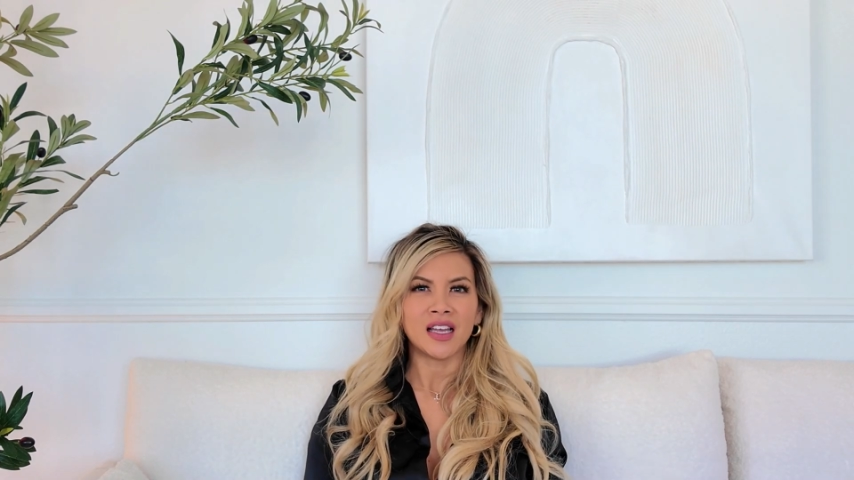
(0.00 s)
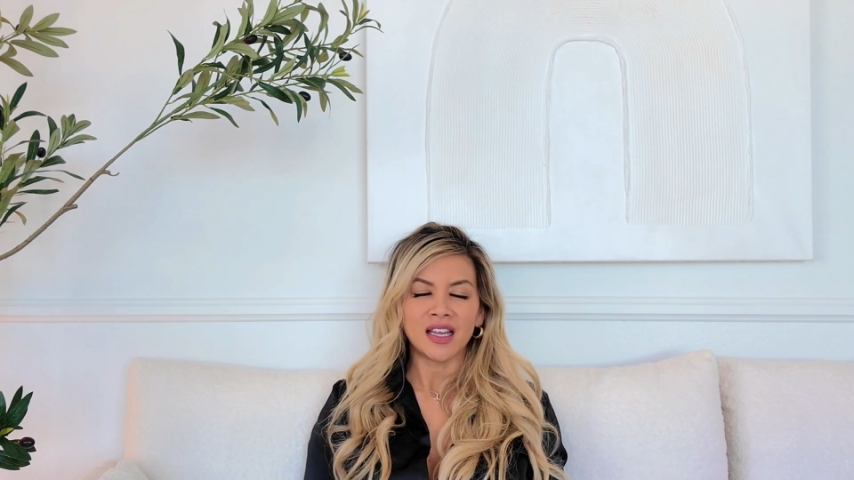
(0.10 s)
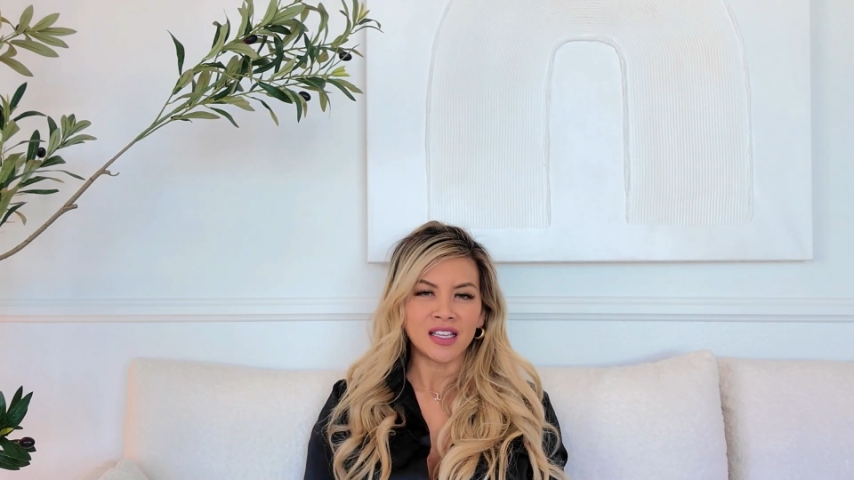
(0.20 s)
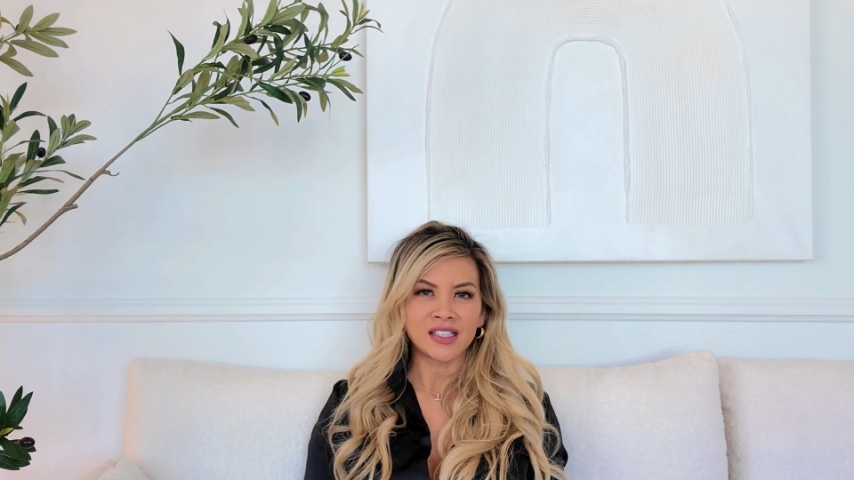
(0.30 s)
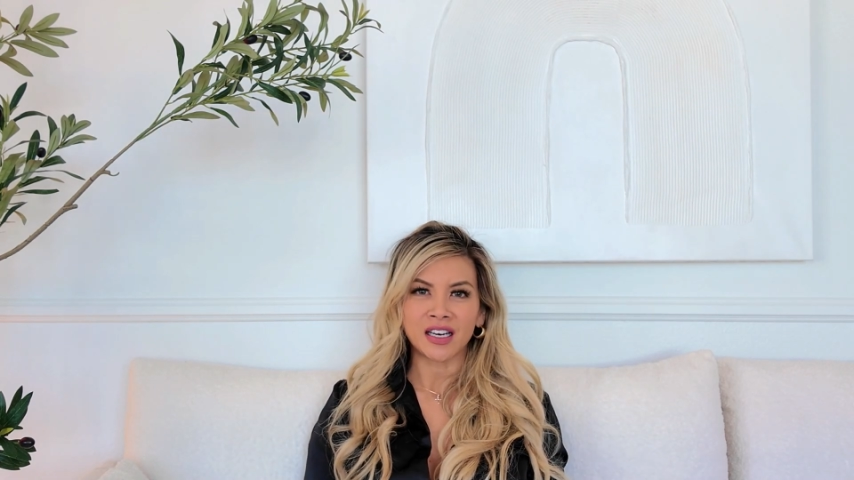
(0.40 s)

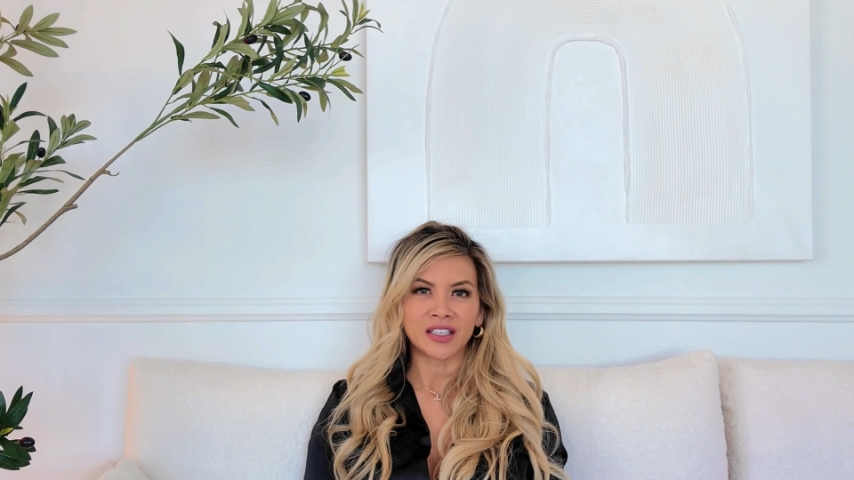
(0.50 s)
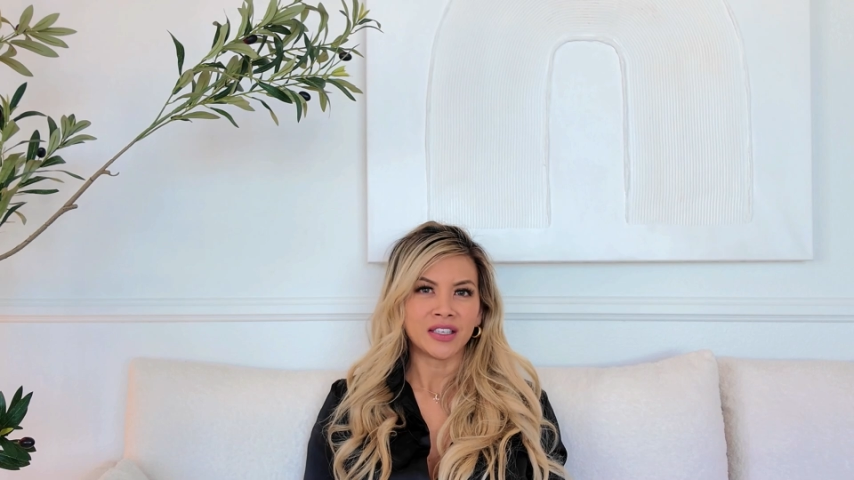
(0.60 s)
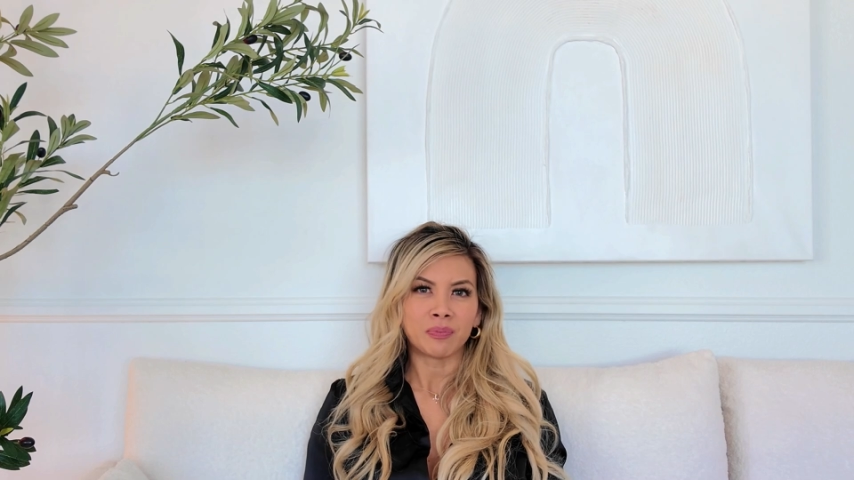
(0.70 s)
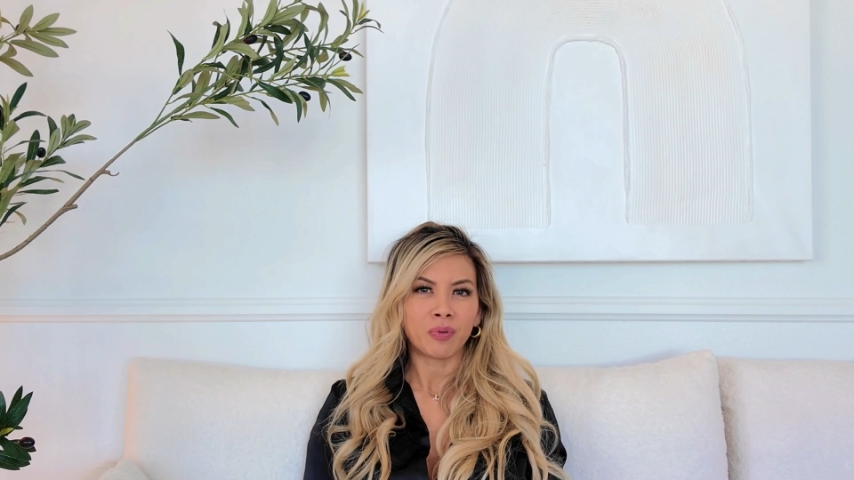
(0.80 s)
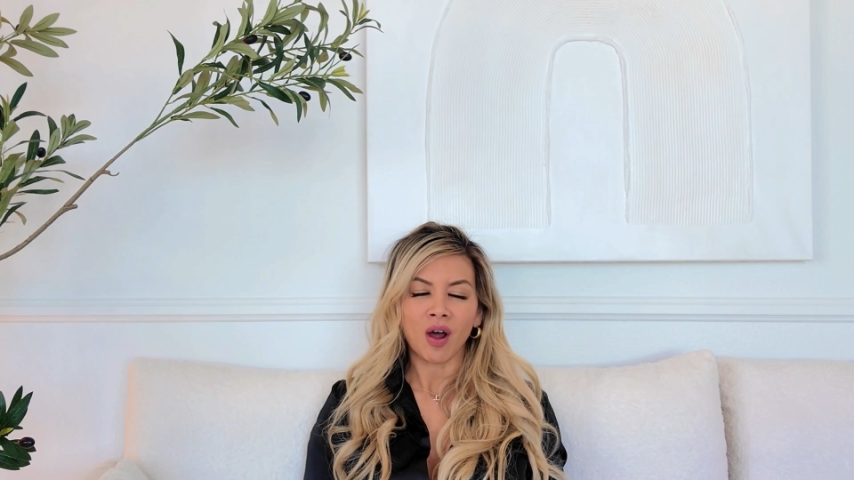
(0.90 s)
is it a
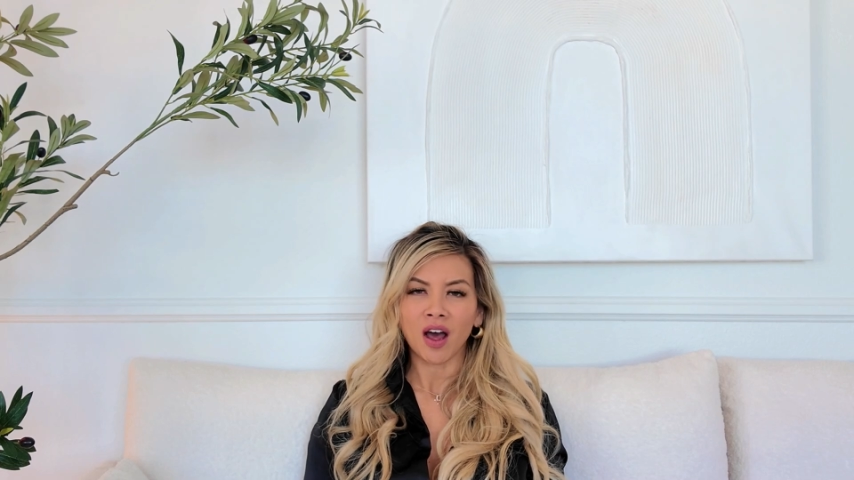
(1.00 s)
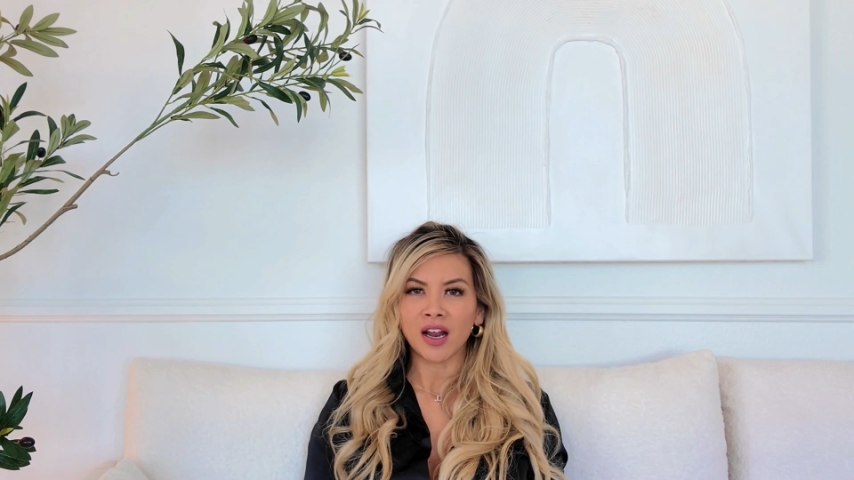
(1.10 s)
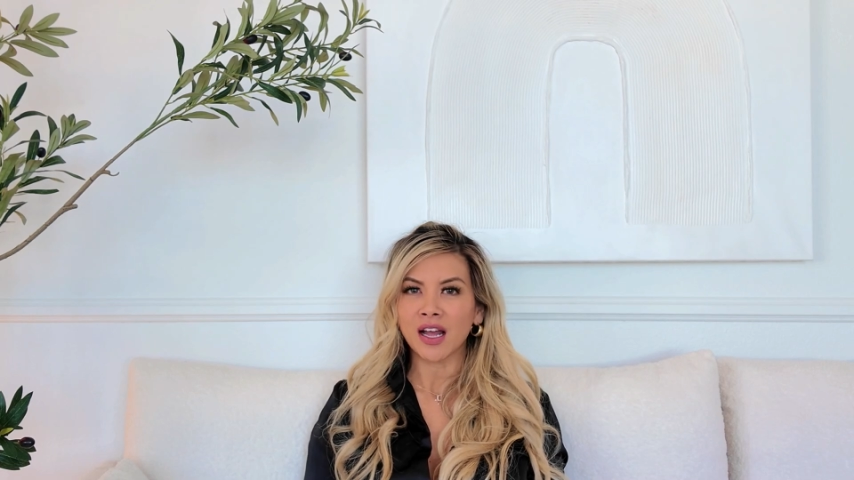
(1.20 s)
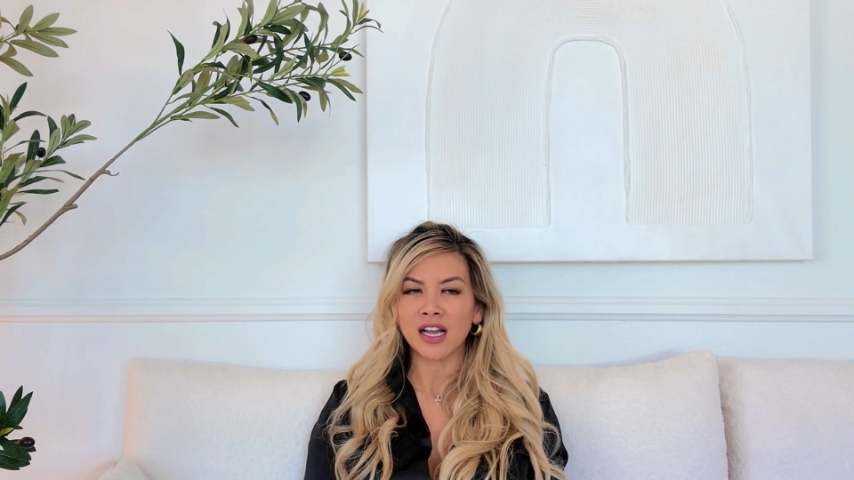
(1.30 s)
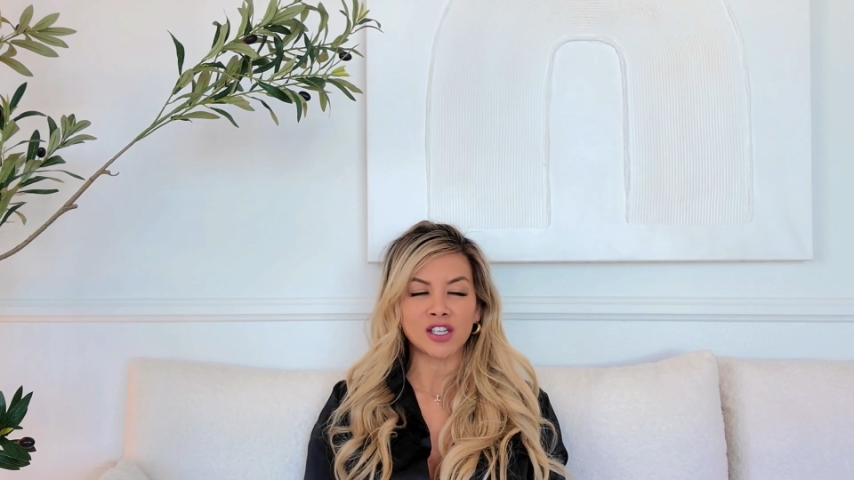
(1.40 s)
good
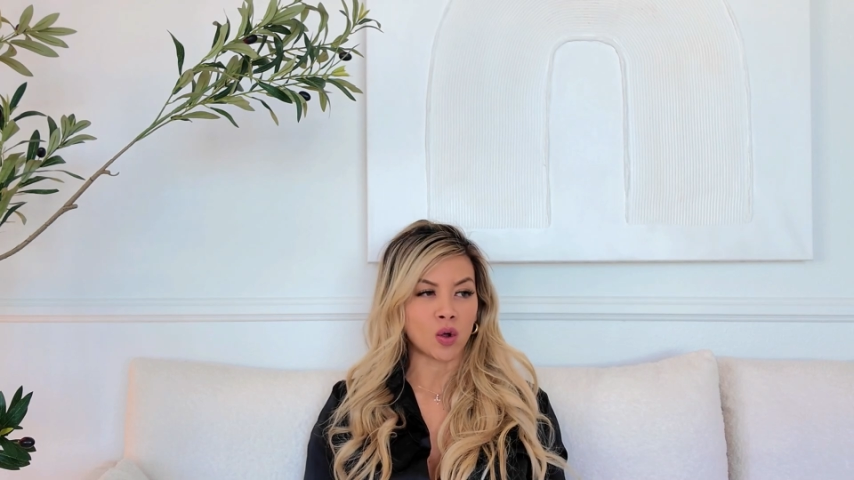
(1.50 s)
product